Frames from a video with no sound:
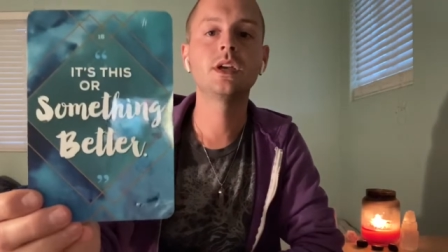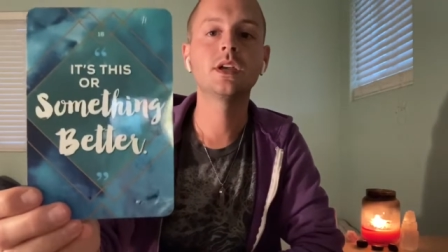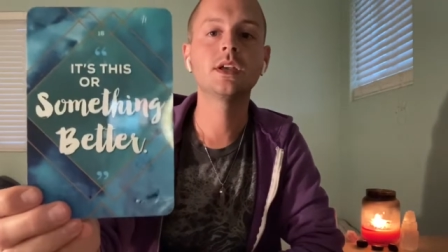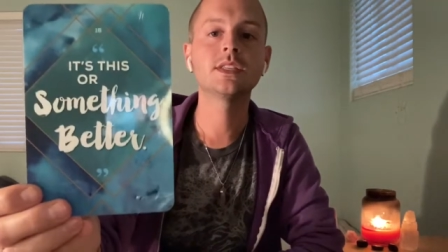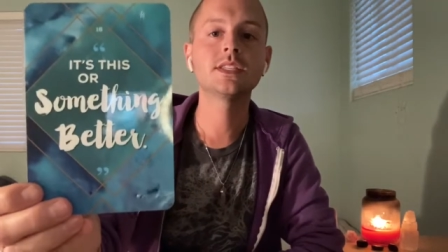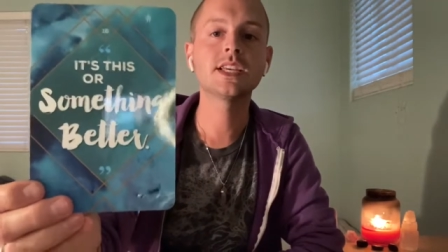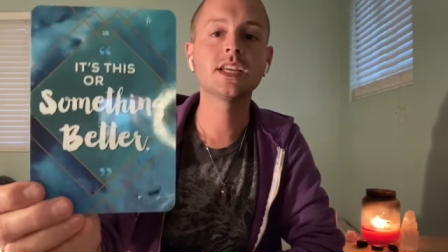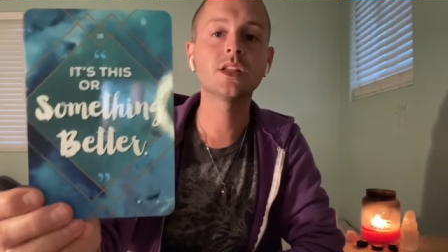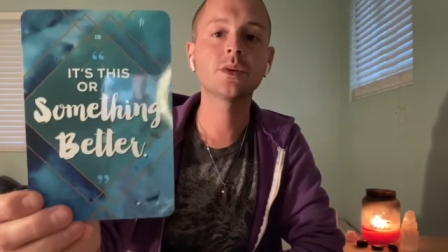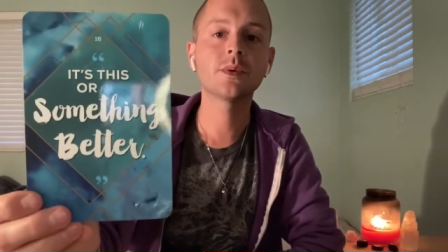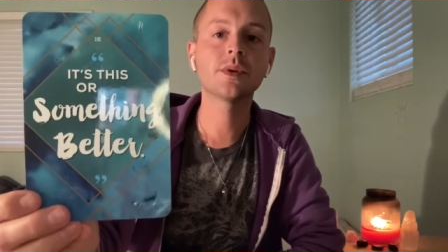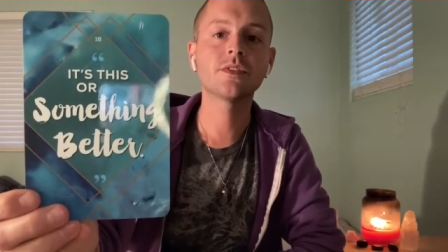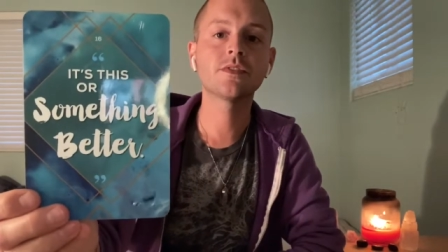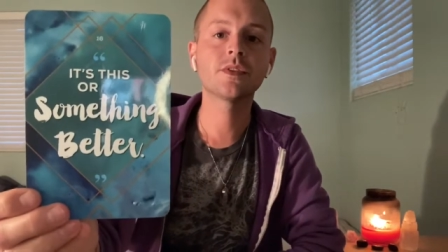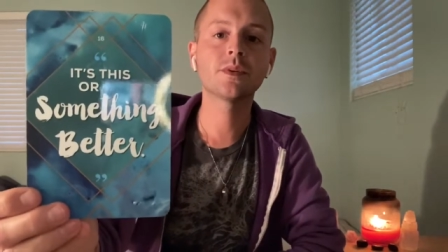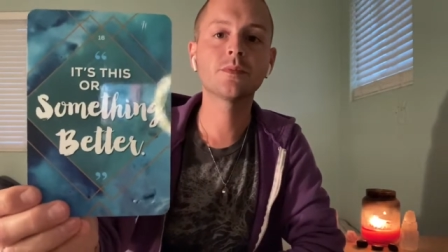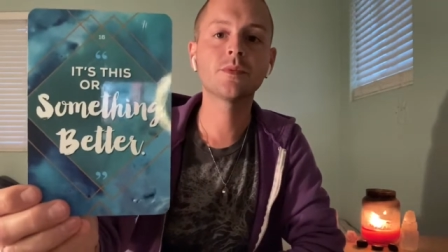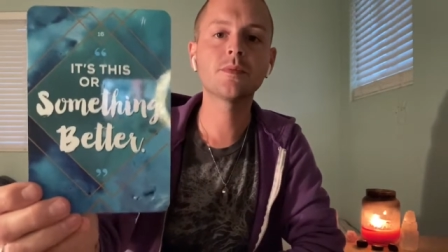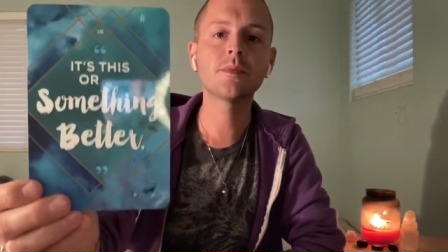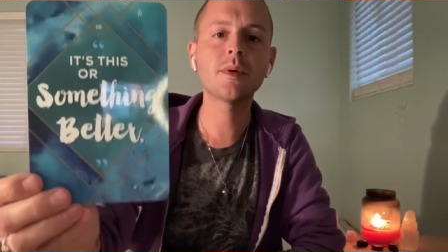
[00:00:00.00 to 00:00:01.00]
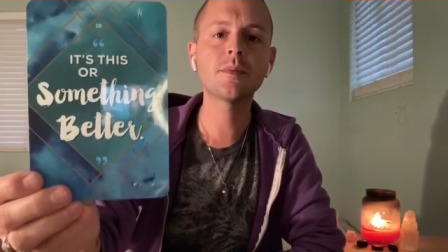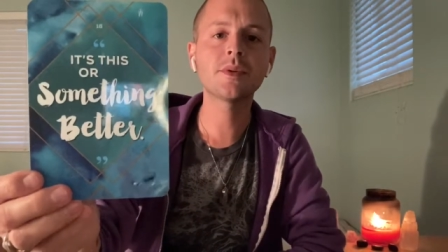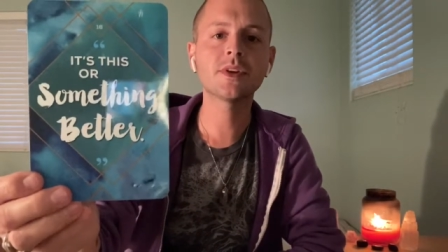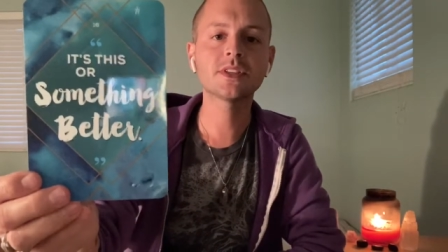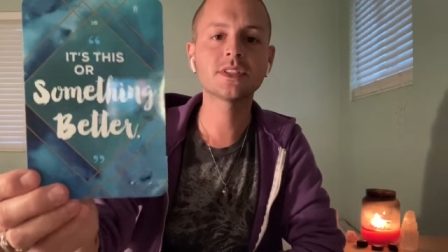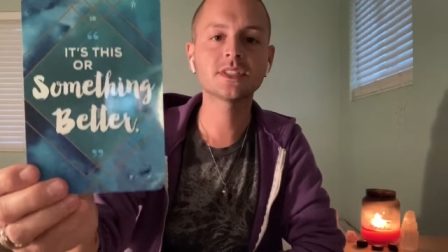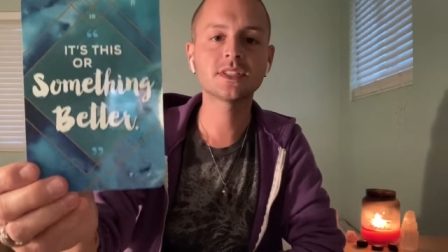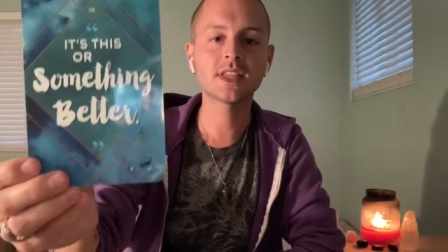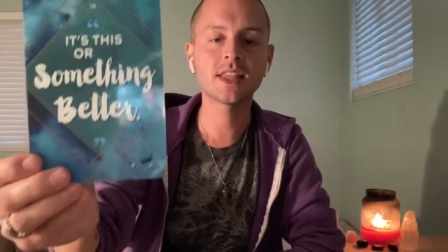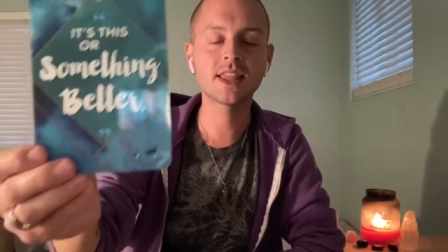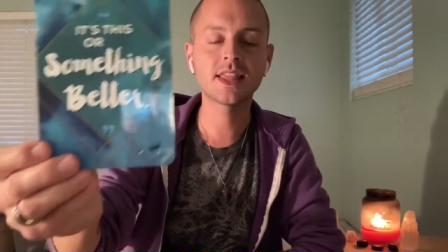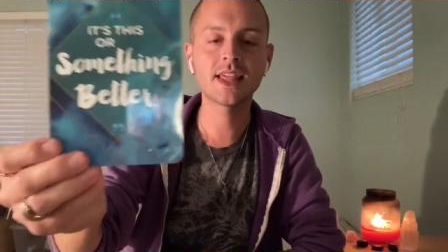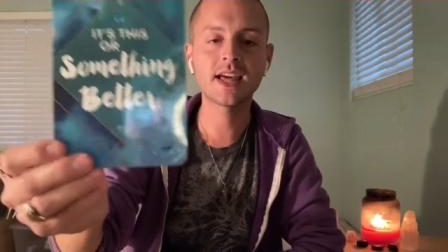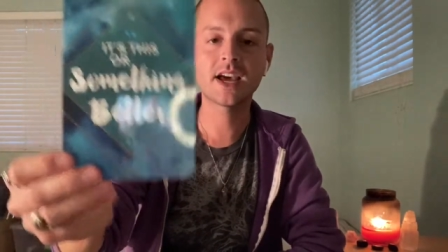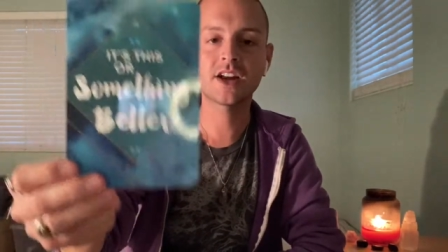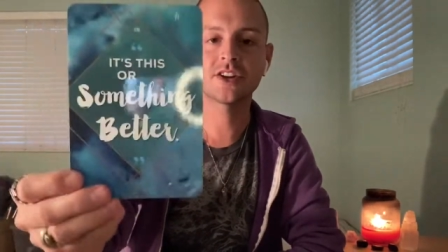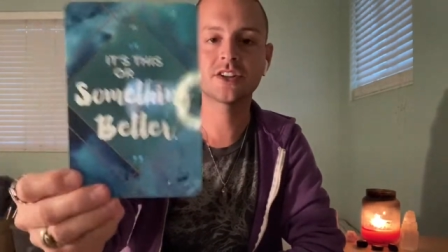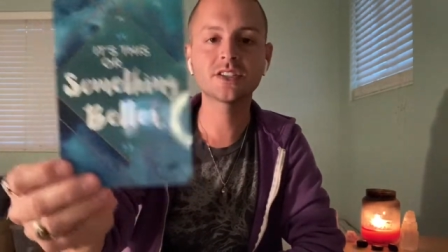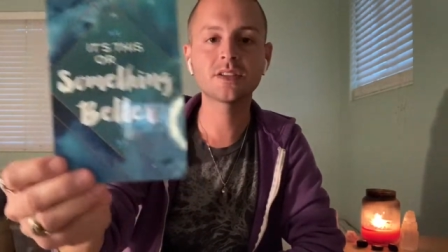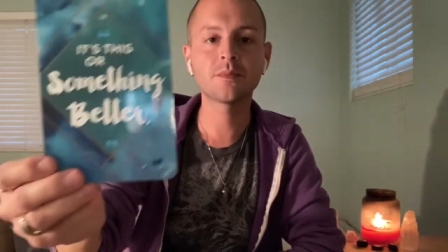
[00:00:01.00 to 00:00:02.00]
sail away from, remember it's that
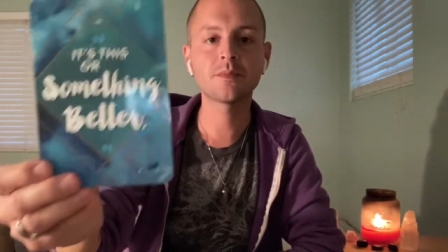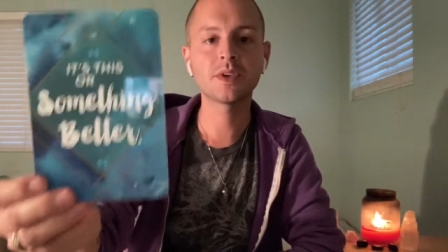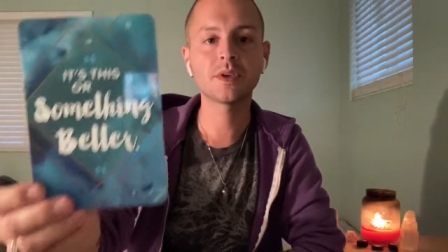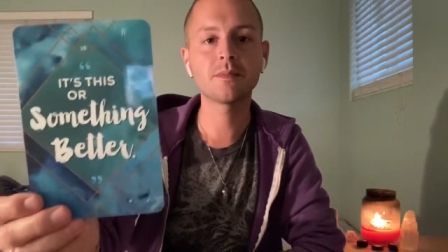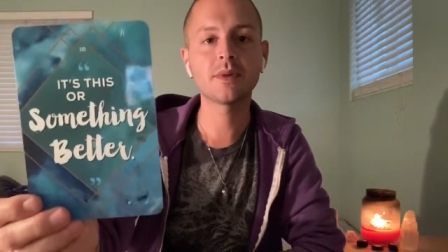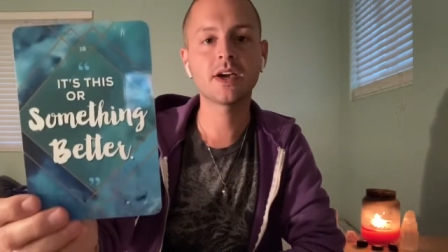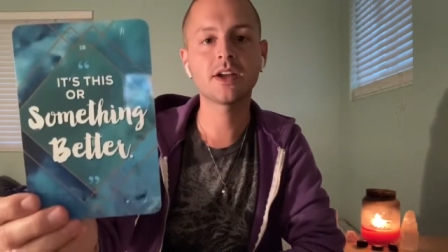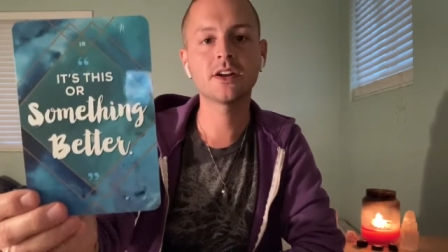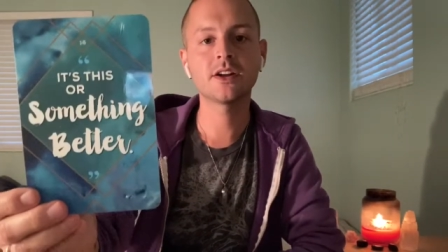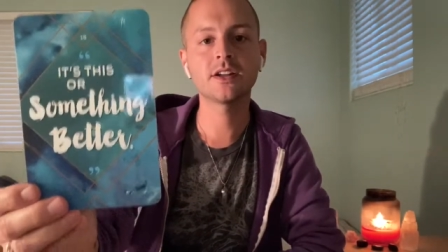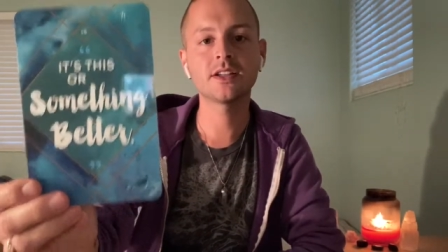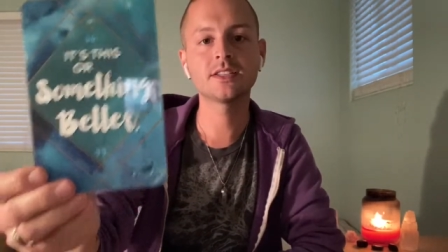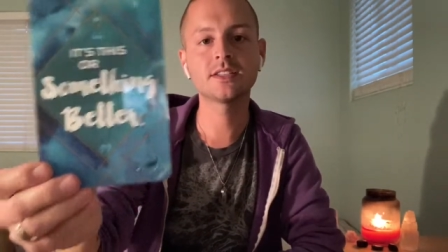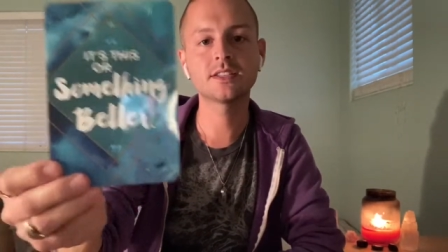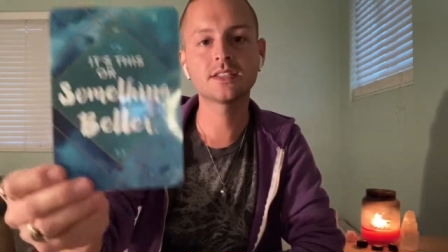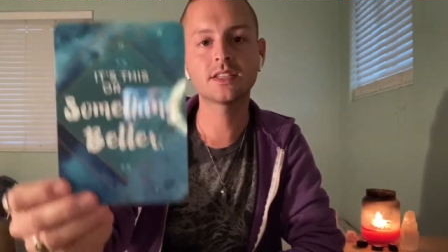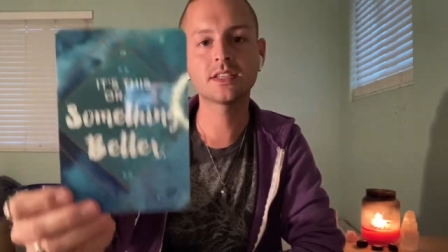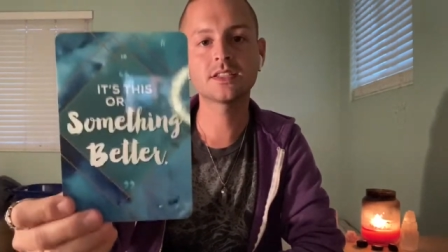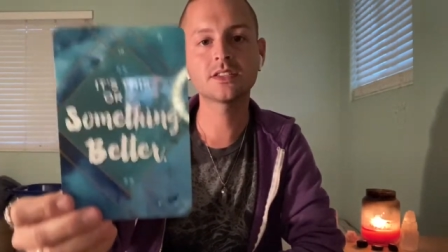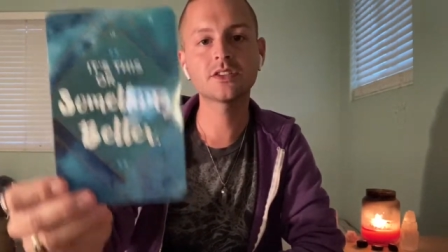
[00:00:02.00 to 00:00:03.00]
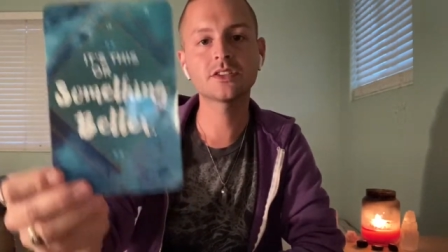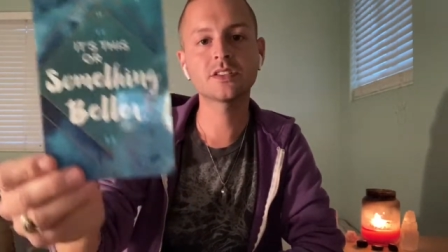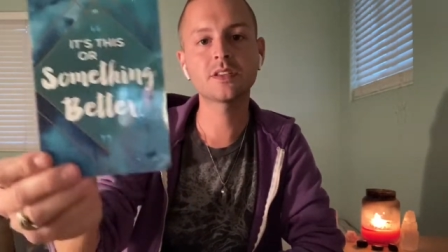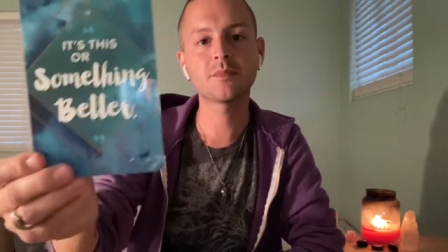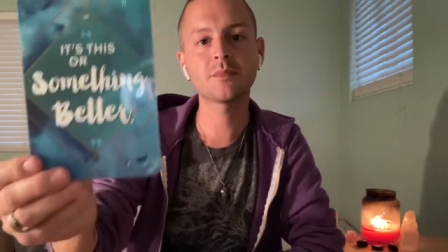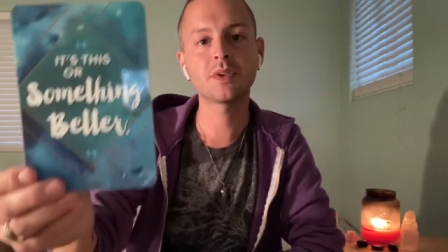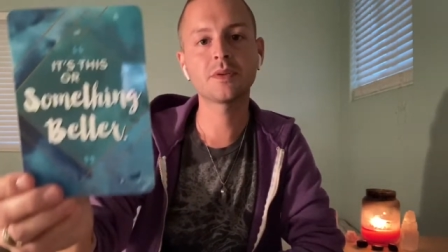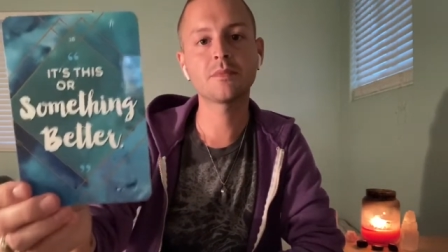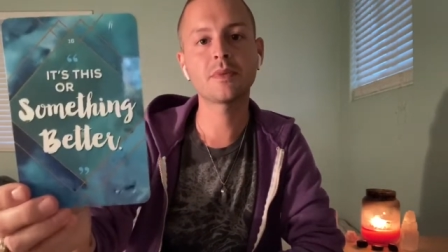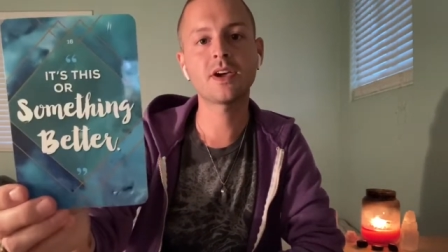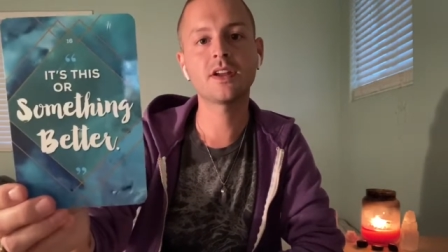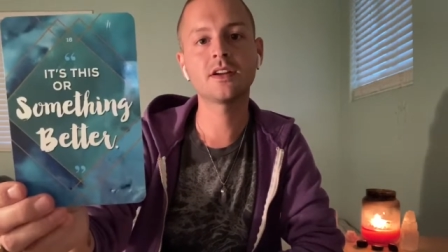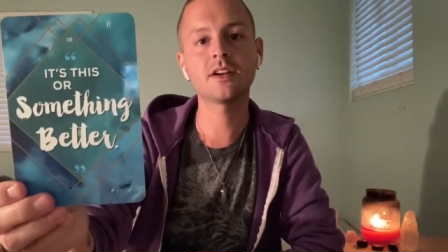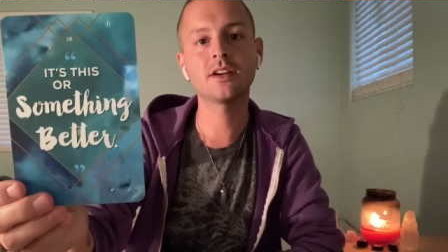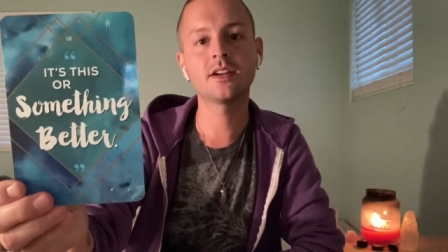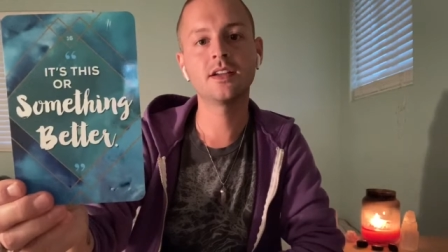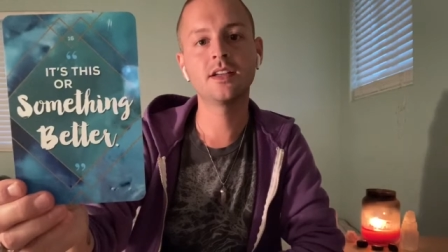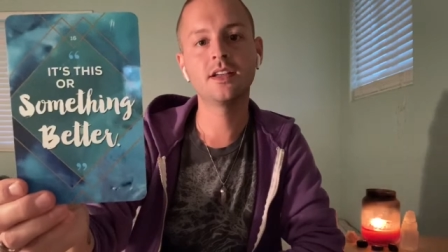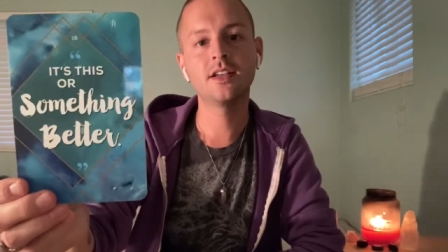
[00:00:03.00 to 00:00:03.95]
or something better. It's this or something better.